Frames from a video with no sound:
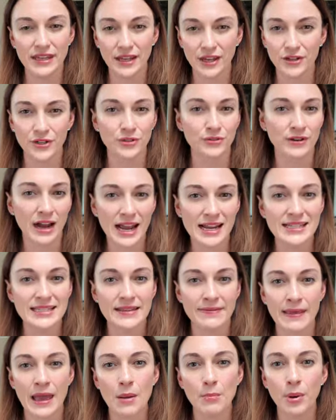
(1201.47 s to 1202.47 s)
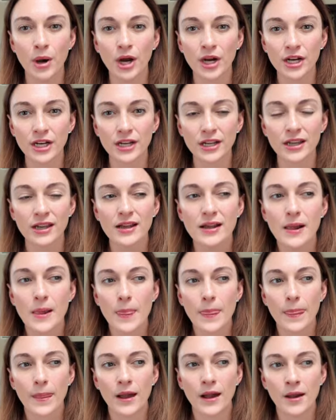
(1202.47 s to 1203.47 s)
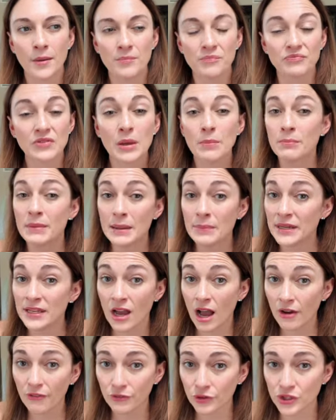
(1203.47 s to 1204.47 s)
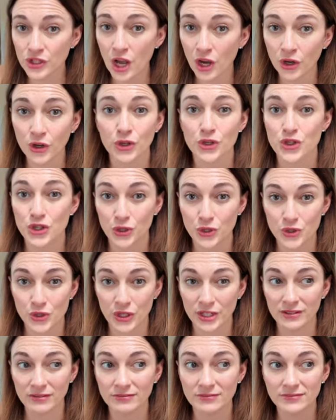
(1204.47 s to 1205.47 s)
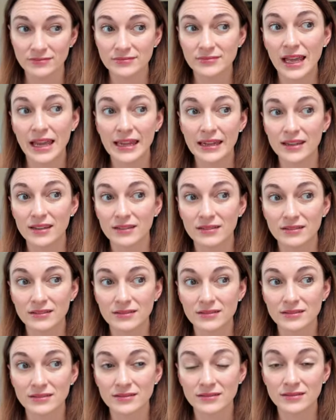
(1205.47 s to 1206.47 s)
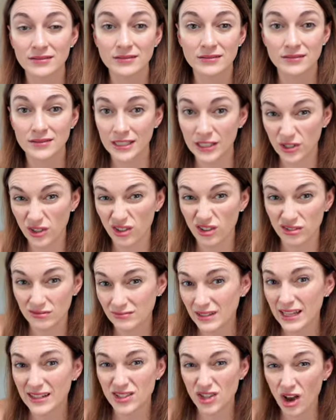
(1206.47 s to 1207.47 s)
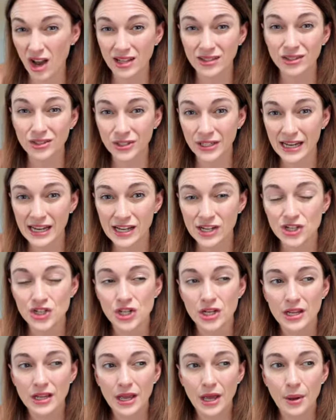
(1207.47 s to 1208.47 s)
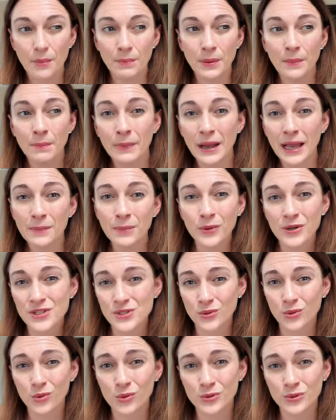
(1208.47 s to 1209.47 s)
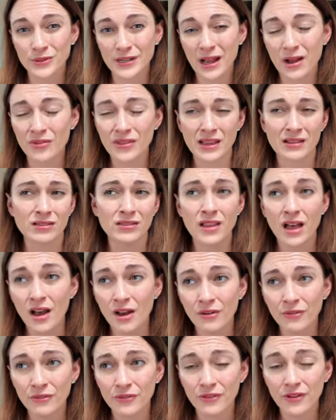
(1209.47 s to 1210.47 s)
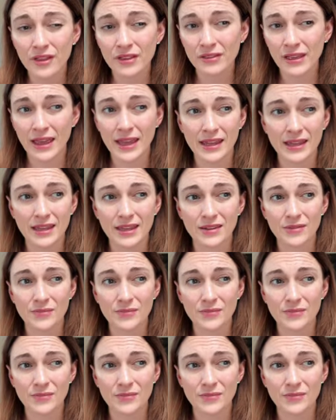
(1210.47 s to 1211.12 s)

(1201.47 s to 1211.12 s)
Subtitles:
hitter rides in that park. Maybe not for younger children, like toddler age, but my boys are older now. They love like